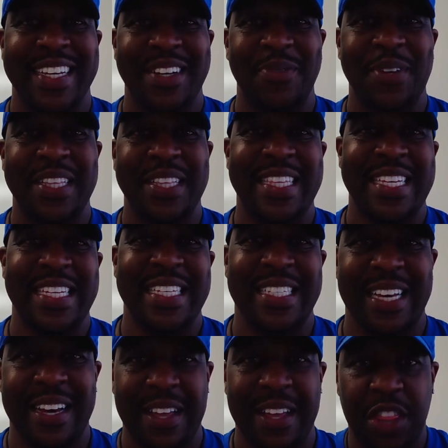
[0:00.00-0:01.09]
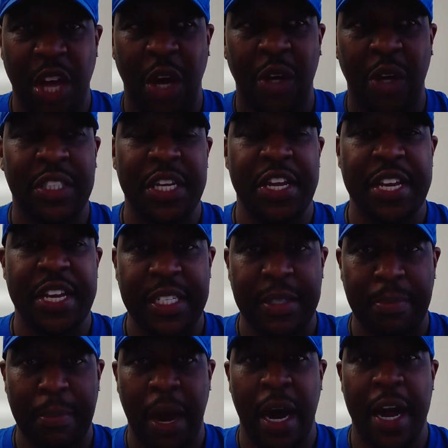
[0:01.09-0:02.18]
with these thoughts in his
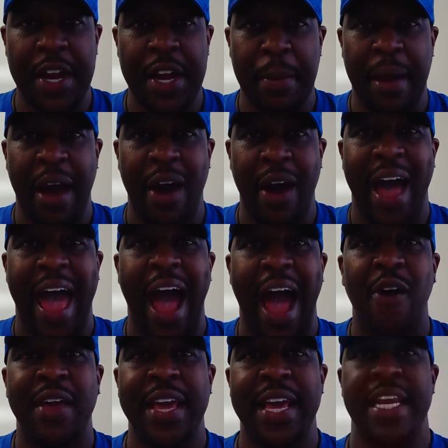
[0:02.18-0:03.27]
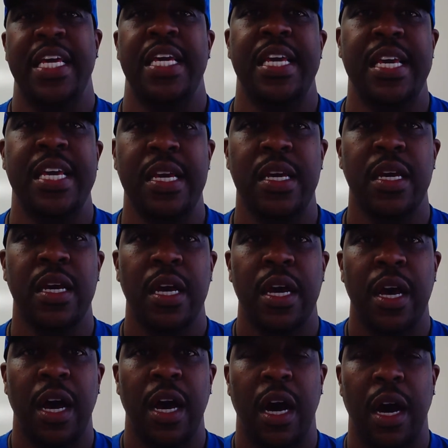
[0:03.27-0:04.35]
mind about how can he
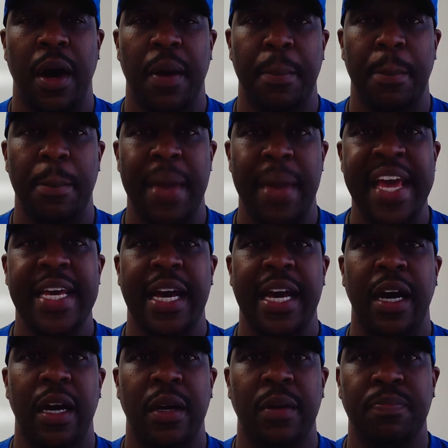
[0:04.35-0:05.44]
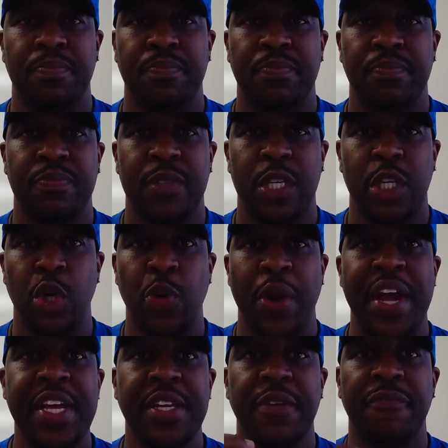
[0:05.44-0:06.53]
make a
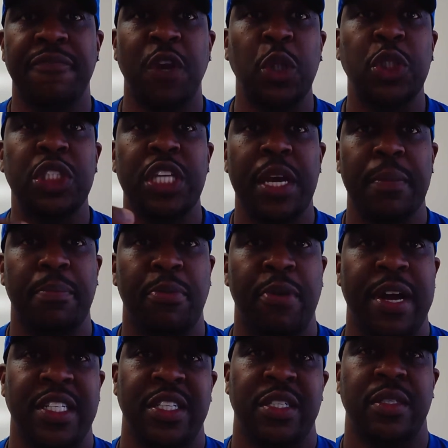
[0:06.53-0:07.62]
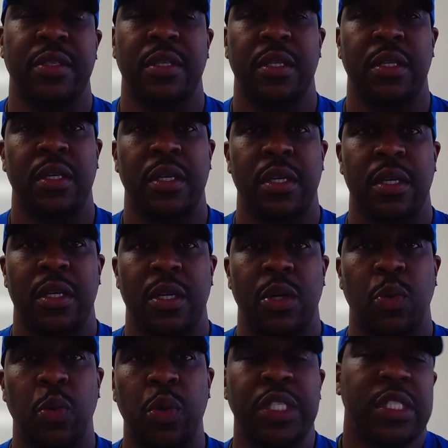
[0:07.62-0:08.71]
great first impression,
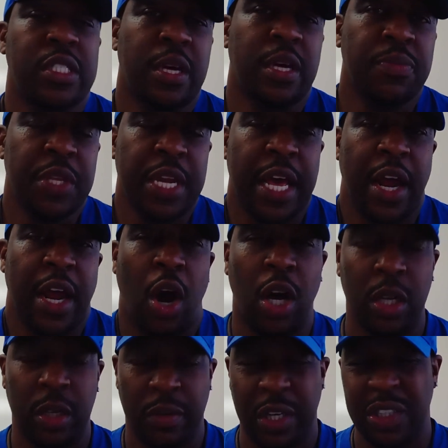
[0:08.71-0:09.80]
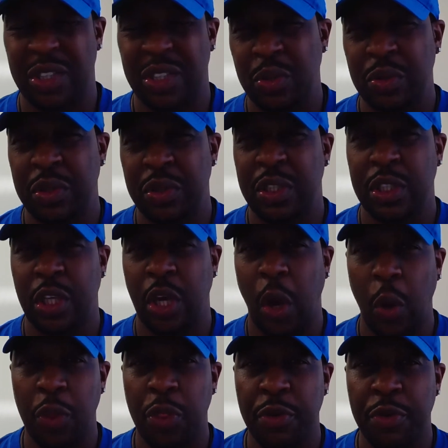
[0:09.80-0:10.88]
which is something that all of our students
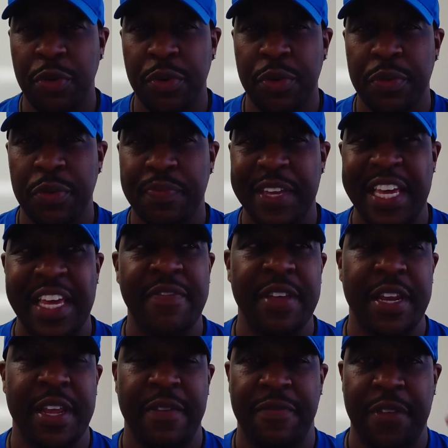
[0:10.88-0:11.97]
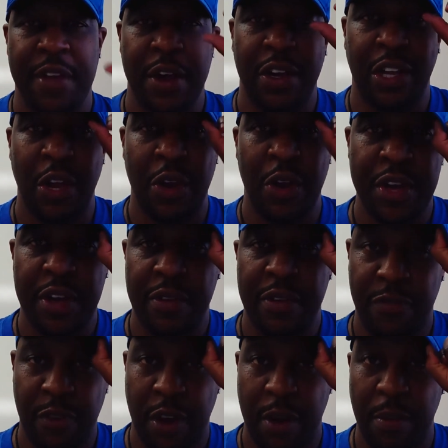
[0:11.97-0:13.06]
go through, even if they're learning
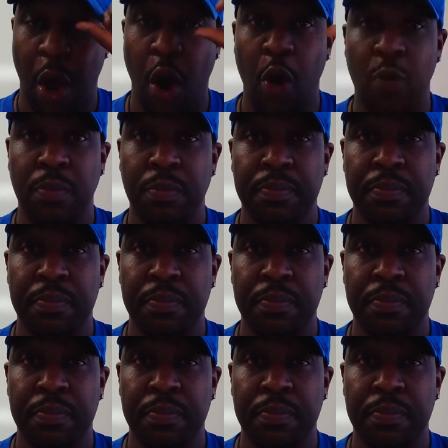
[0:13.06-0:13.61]
from home,